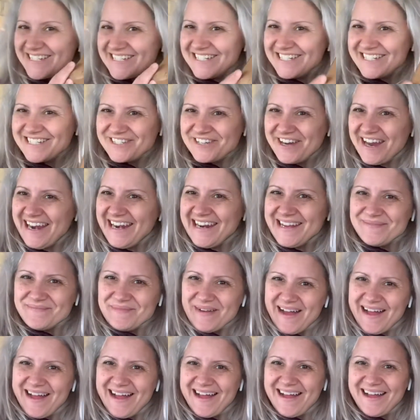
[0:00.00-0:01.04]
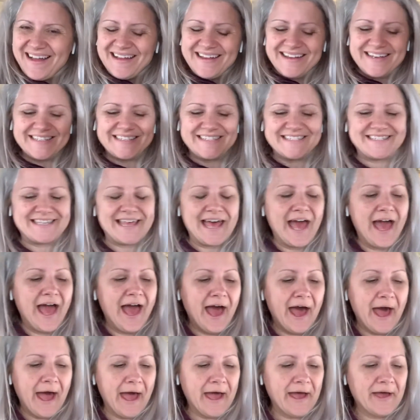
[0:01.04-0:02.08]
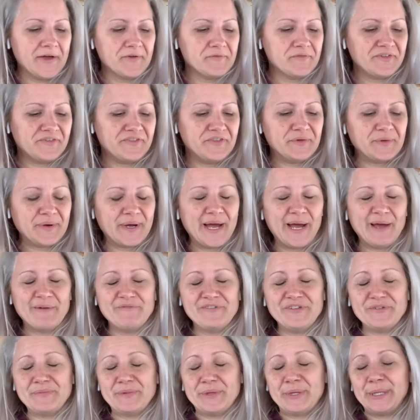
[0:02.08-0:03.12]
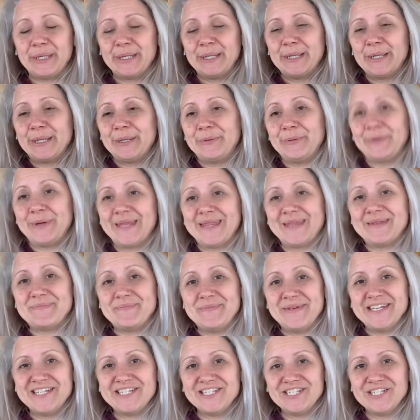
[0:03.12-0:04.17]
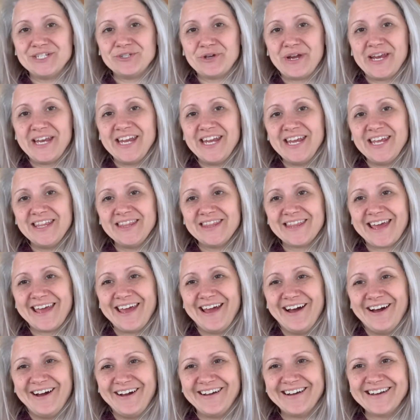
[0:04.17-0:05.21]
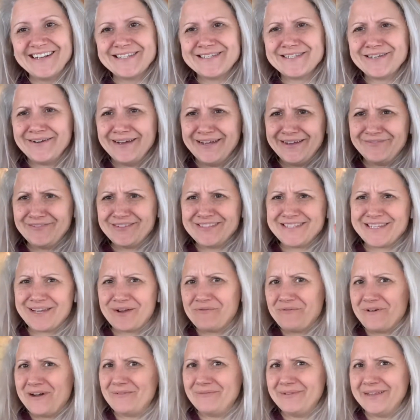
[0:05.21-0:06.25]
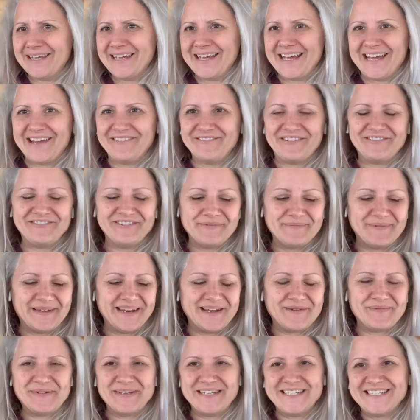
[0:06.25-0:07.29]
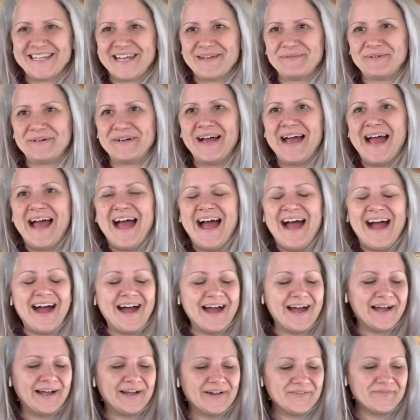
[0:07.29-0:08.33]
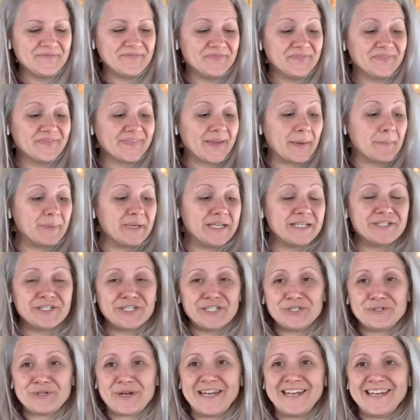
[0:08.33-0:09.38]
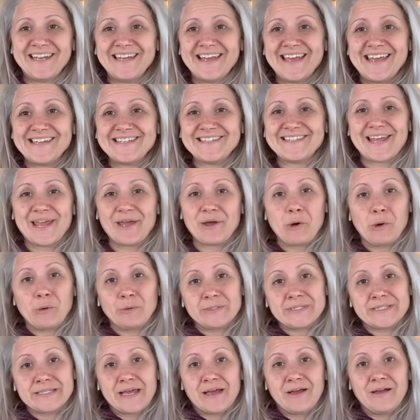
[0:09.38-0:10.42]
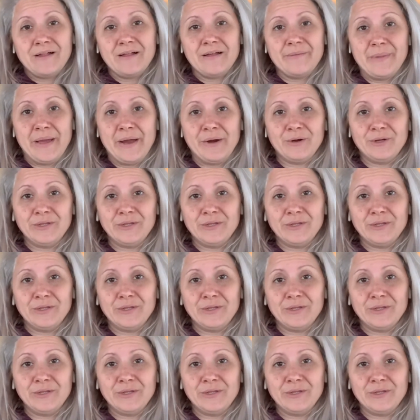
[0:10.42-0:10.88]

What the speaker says: Trading Box. If you are unfamiliar with B&G Trading, they are, sorry if it's like wobbling, I have everybody up on the table. B&G Trading is a wholesale apparel.